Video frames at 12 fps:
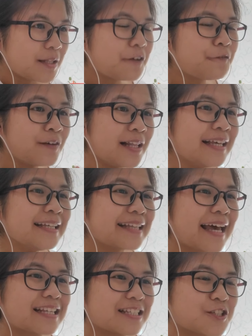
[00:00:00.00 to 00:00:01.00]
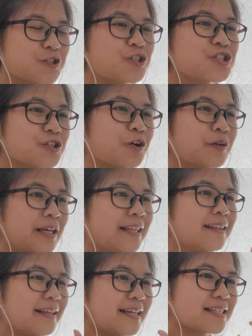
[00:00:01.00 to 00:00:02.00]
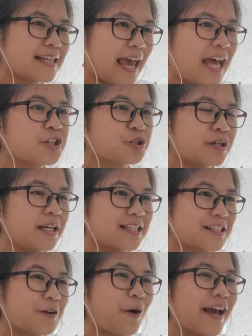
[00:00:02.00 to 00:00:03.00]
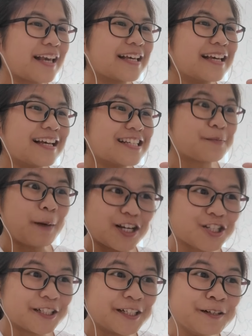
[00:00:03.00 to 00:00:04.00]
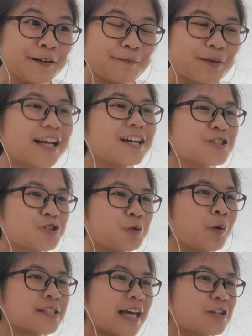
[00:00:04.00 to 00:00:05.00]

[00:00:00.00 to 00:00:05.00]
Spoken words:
the feeling that she showed in this entry is quite special because she was